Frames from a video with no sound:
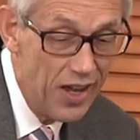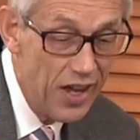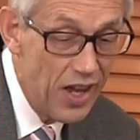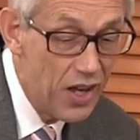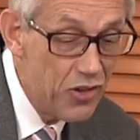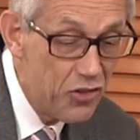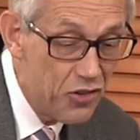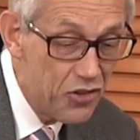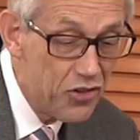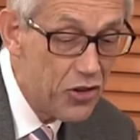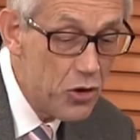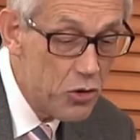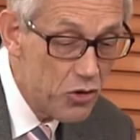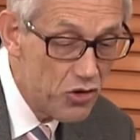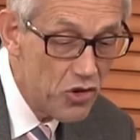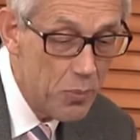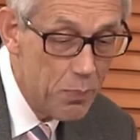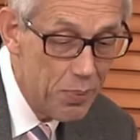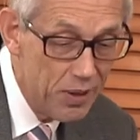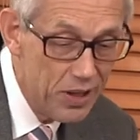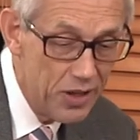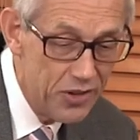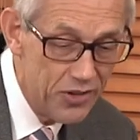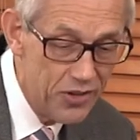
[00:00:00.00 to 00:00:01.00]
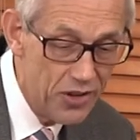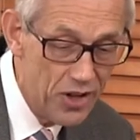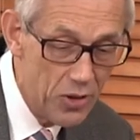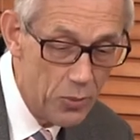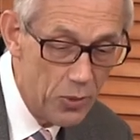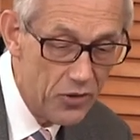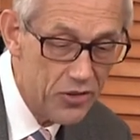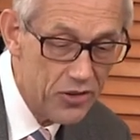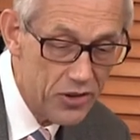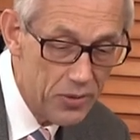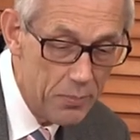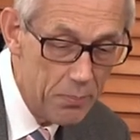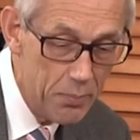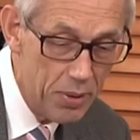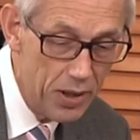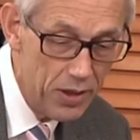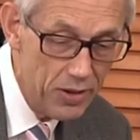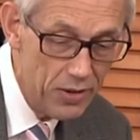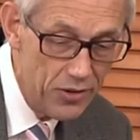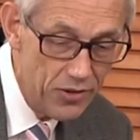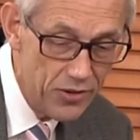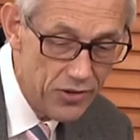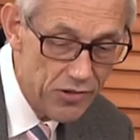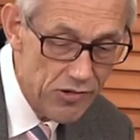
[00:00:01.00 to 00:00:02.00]
and sociability was
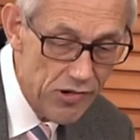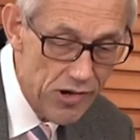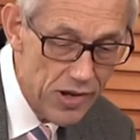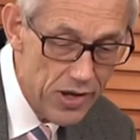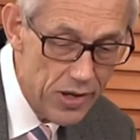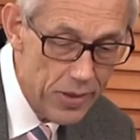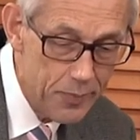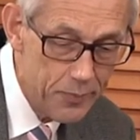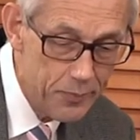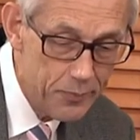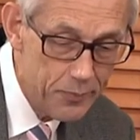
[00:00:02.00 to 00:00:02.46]
compulsory.